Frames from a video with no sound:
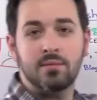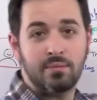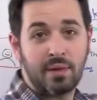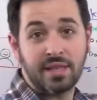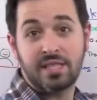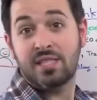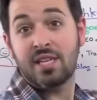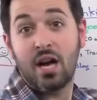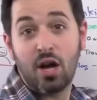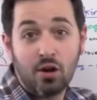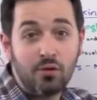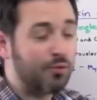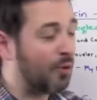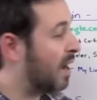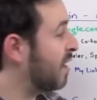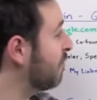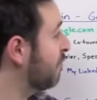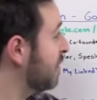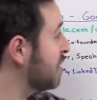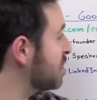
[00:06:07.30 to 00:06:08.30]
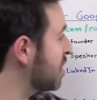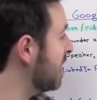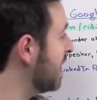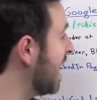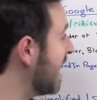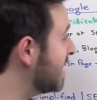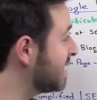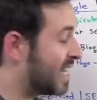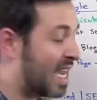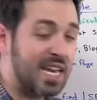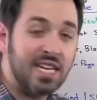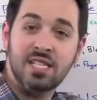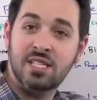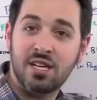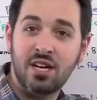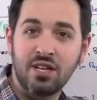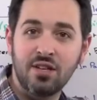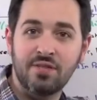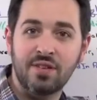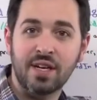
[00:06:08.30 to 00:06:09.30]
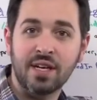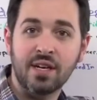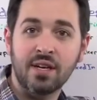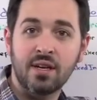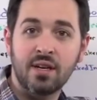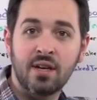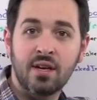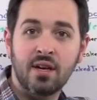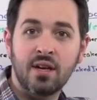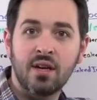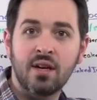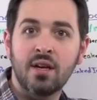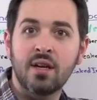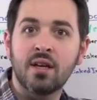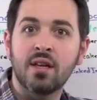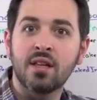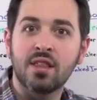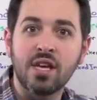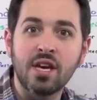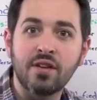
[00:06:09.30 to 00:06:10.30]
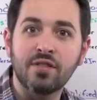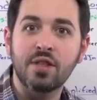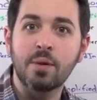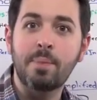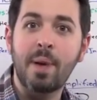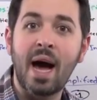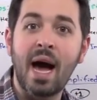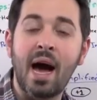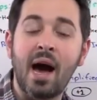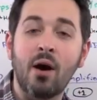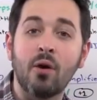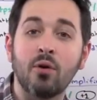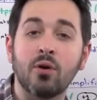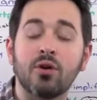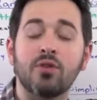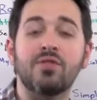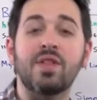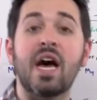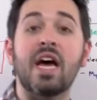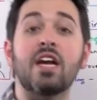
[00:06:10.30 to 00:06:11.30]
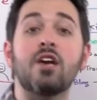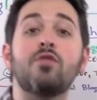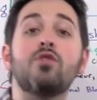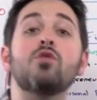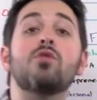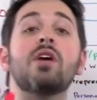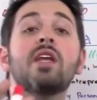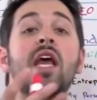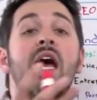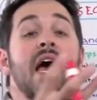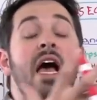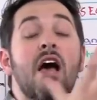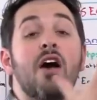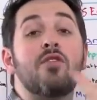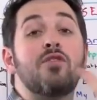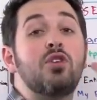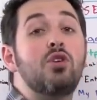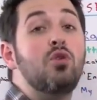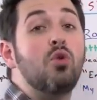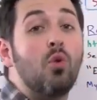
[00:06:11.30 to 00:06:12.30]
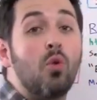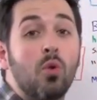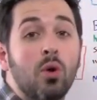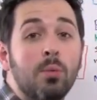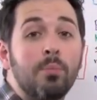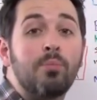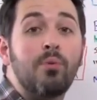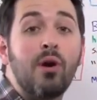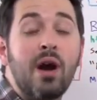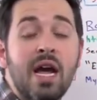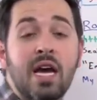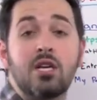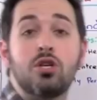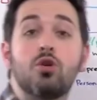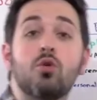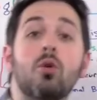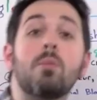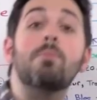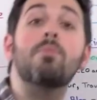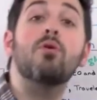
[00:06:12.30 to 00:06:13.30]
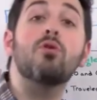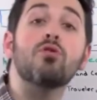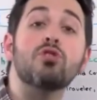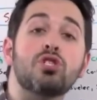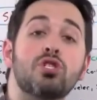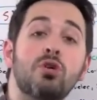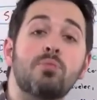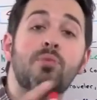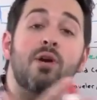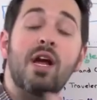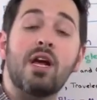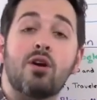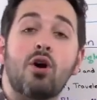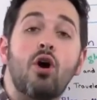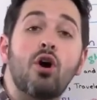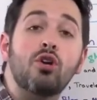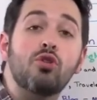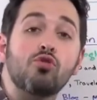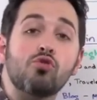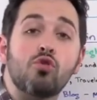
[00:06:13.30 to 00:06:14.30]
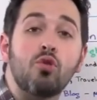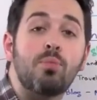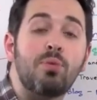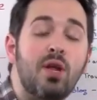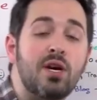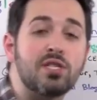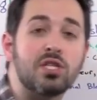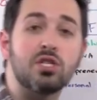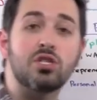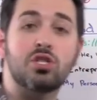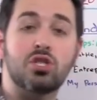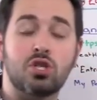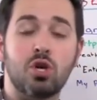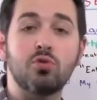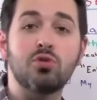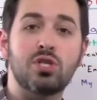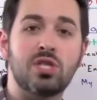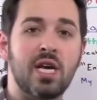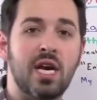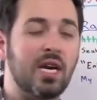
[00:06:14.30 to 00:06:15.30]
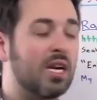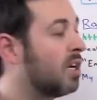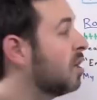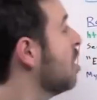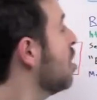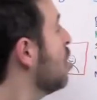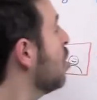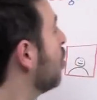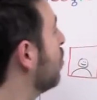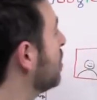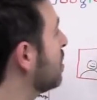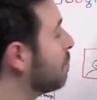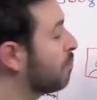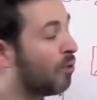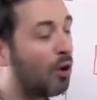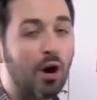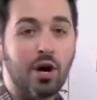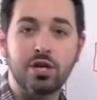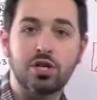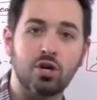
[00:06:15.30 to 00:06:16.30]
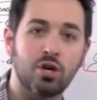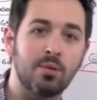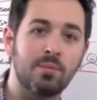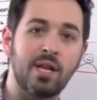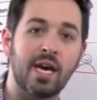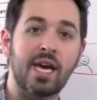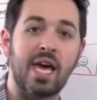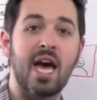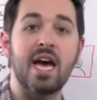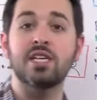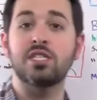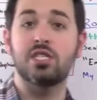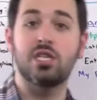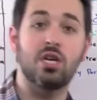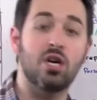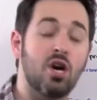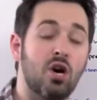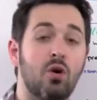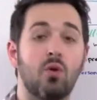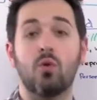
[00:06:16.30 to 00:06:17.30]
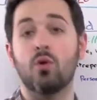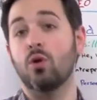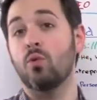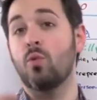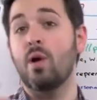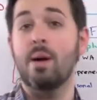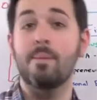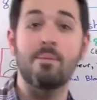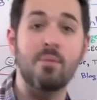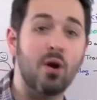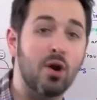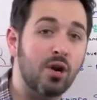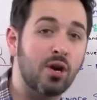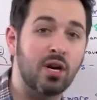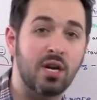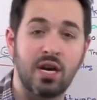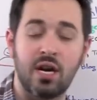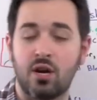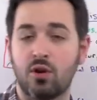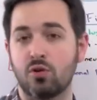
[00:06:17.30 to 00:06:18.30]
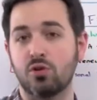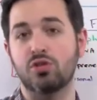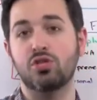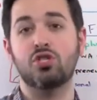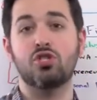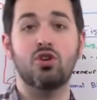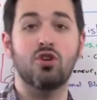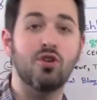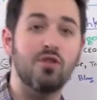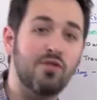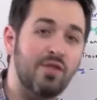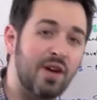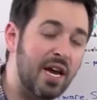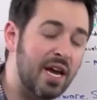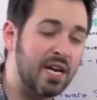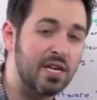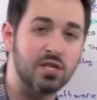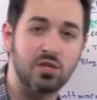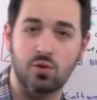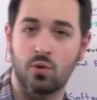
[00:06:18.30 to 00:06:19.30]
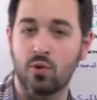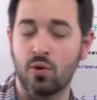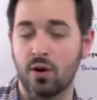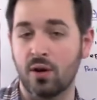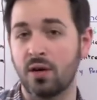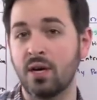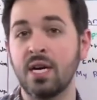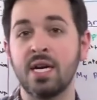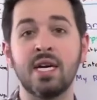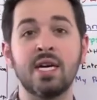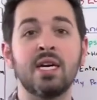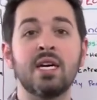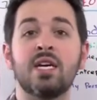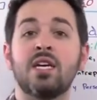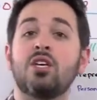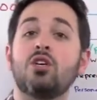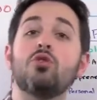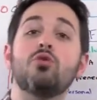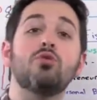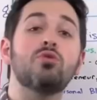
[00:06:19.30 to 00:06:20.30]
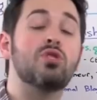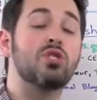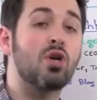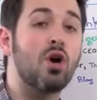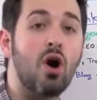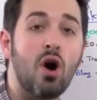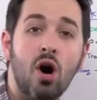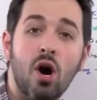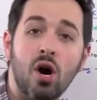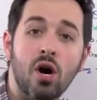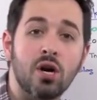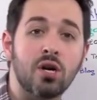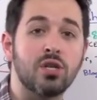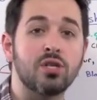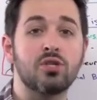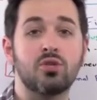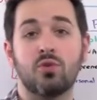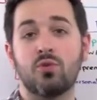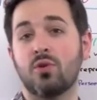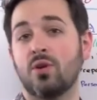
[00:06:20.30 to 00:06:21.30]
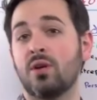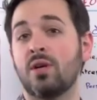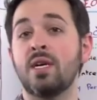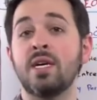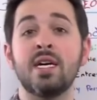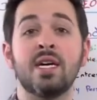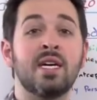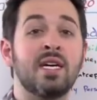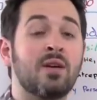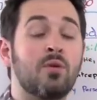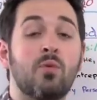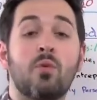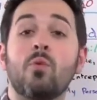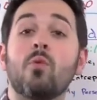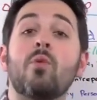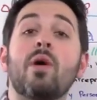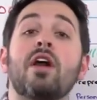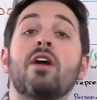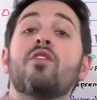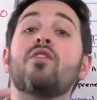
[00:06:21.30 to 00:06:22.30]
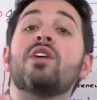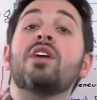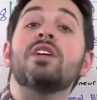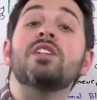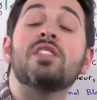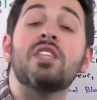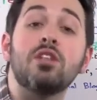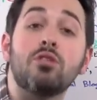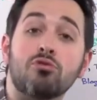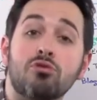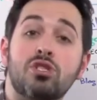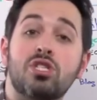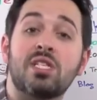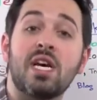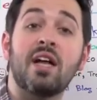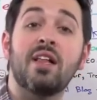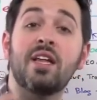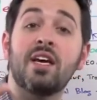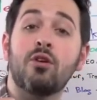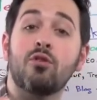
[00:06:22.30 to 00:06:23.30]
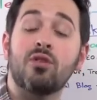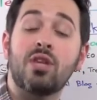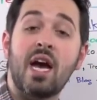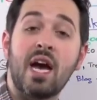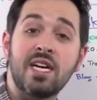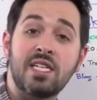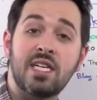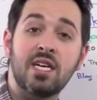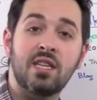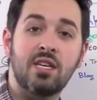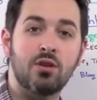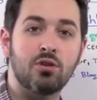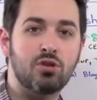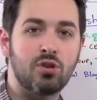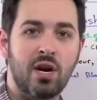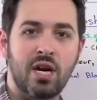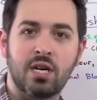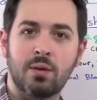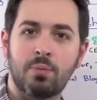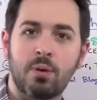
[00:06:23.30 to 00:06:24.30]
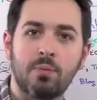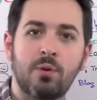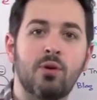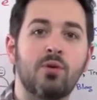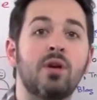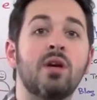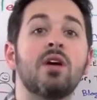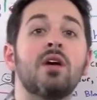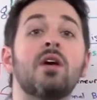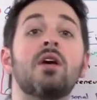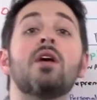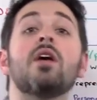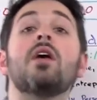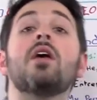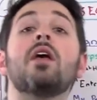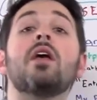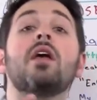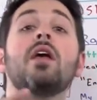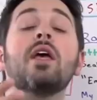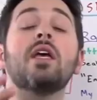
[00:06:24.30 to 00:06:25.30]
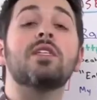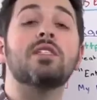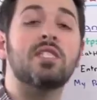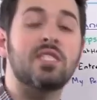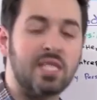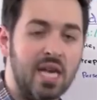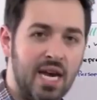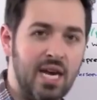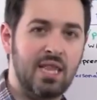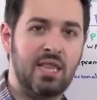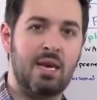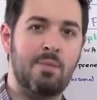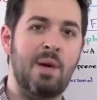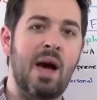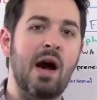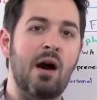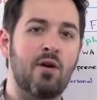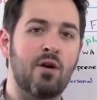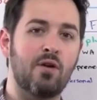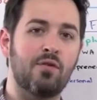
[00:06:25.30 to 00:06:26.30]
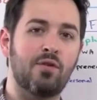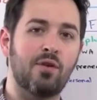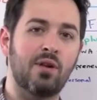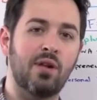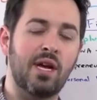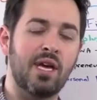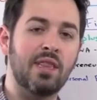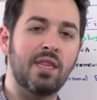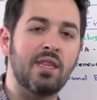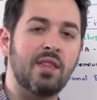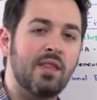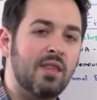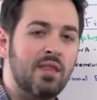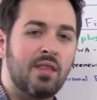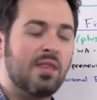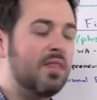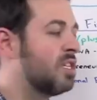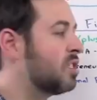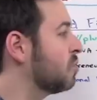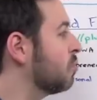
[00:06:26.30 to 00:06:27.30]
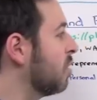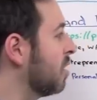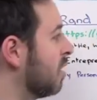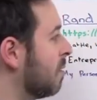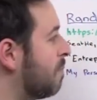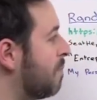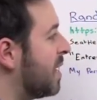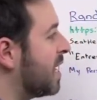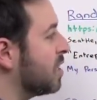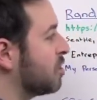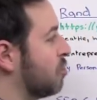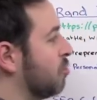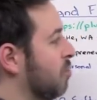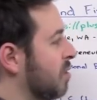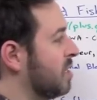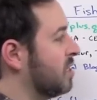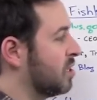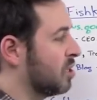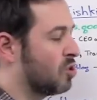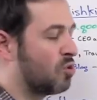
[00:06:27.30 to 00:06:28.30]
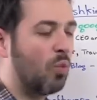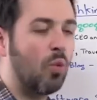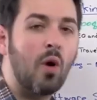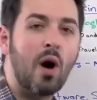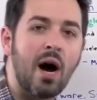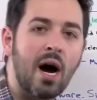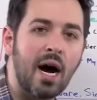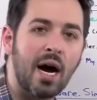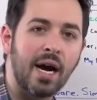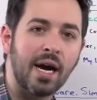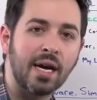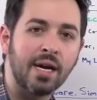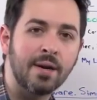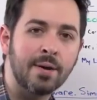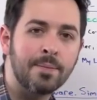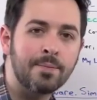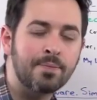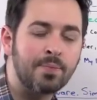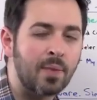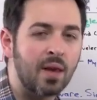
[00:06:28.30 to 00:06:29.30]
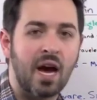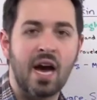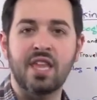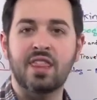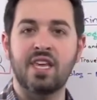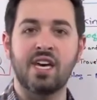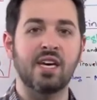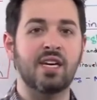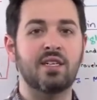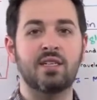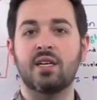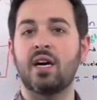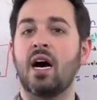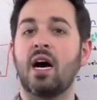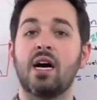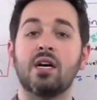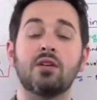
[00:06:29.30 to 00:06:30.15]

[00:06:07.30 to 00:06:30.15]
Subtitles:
myself, Rand Fishkin, and Danny Sullivan. Think of the power of that. If you can have your brand, your personal brand on Google+ associated with a broad term like SEO or web marketing or surveys or used cars or whatever it is that you're selling or the idea that you're trying to promote, insanely powerful. And this is one of the biggest reasons why I think